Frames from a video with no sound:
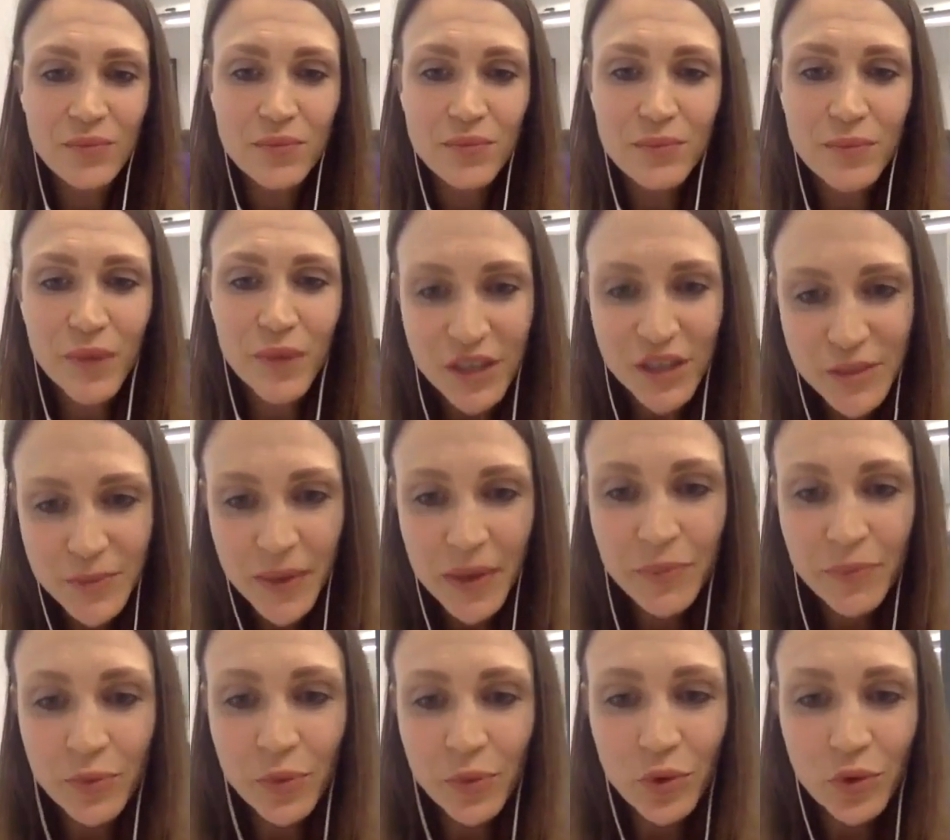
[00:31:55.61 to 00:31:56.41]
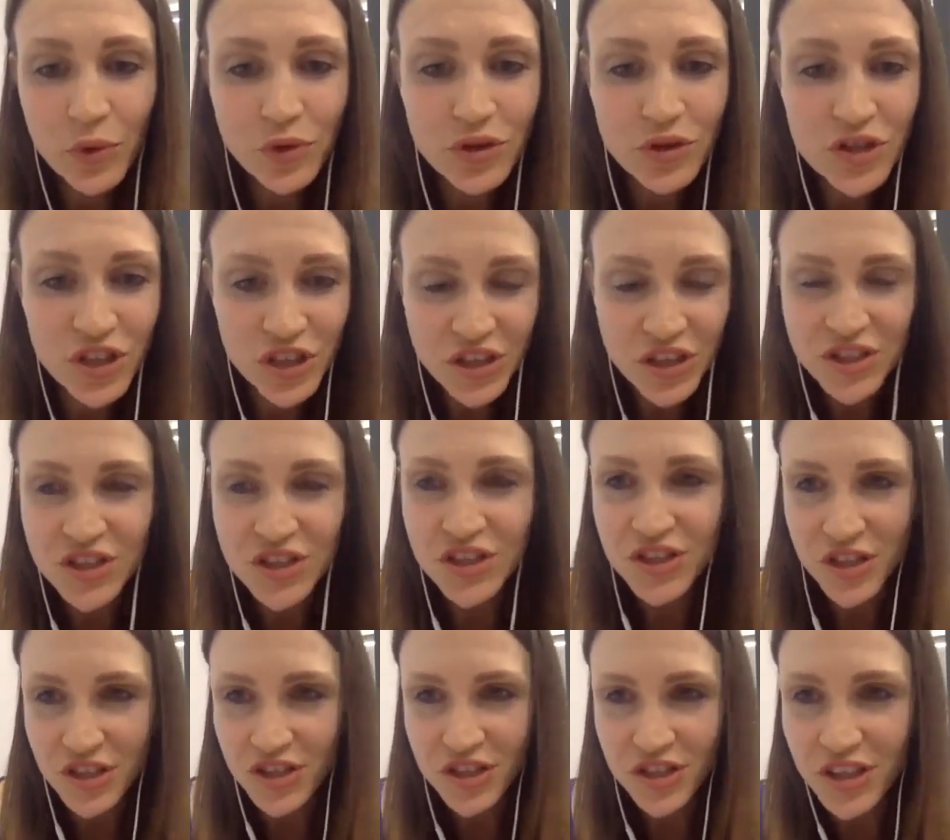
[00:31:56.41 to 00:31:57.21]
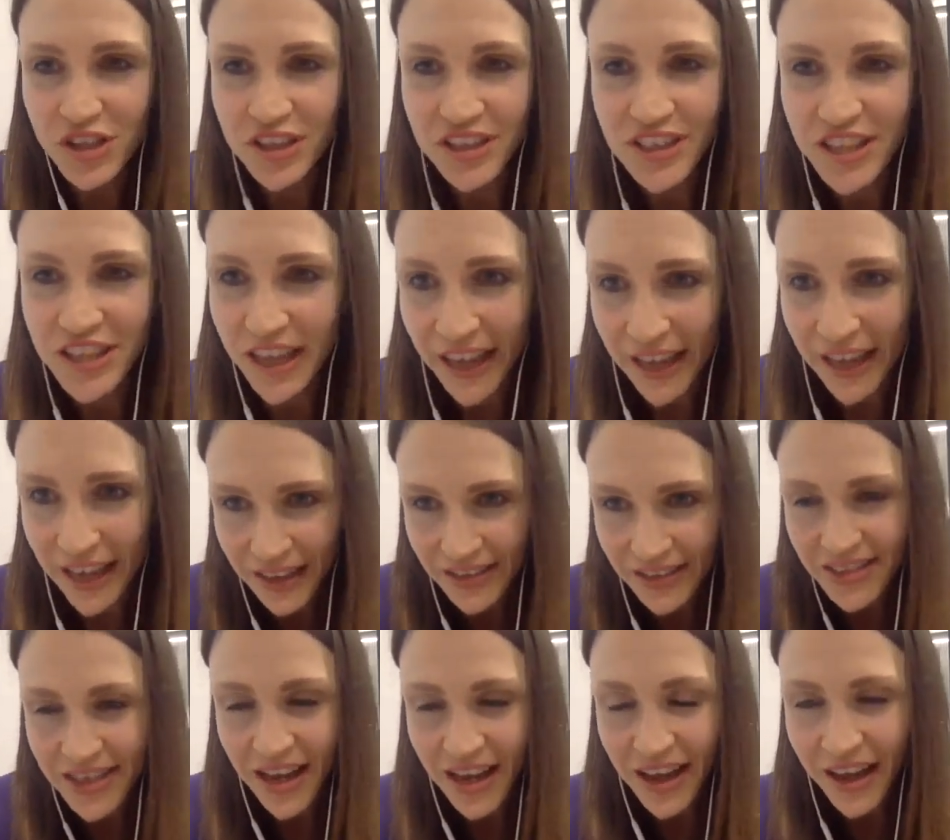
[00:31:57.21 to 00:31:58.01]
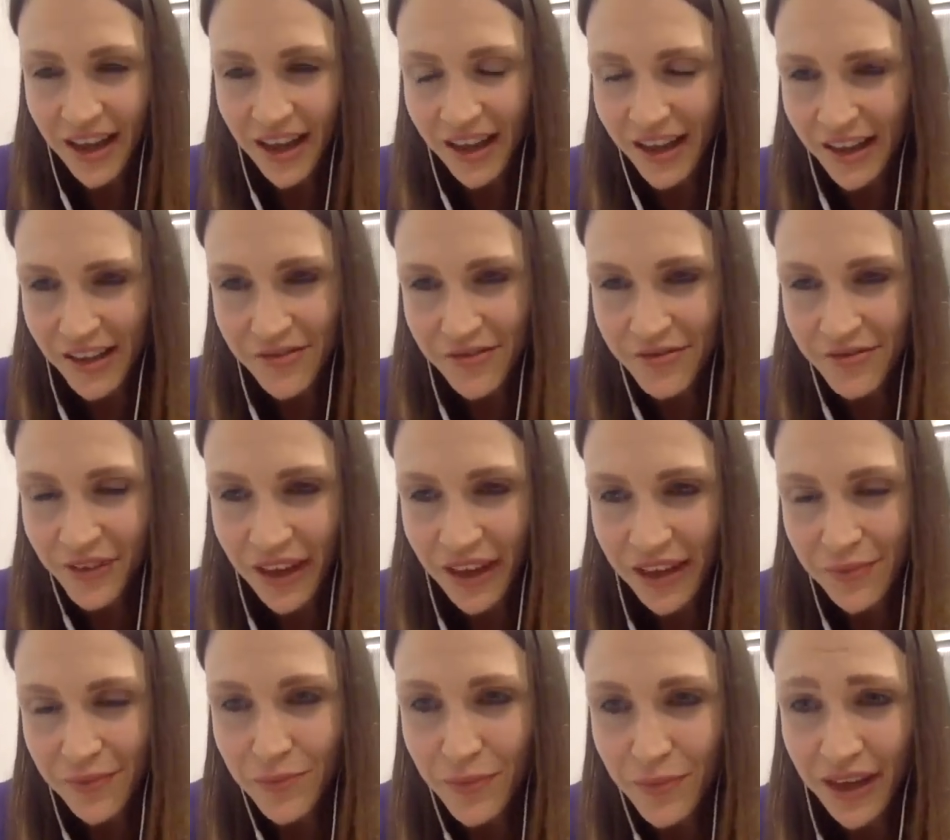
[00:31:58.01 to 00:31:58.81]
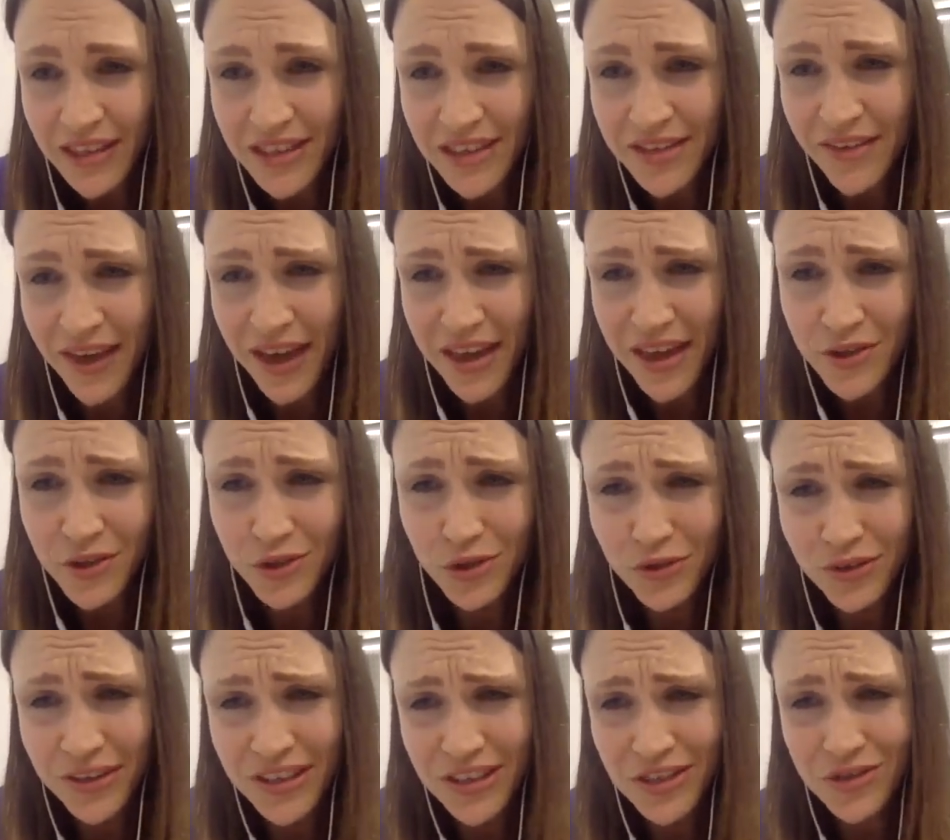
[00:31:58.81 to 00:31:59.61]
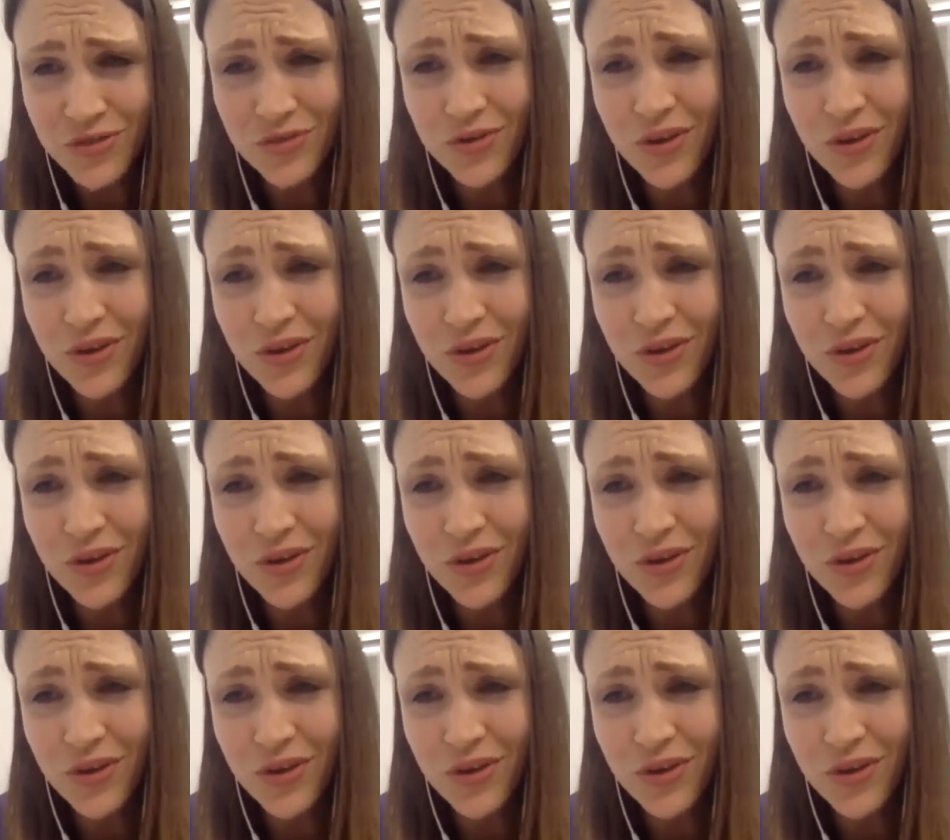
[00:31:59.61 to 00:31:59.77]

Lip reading: most people choose to eat vegan because of ethical reasons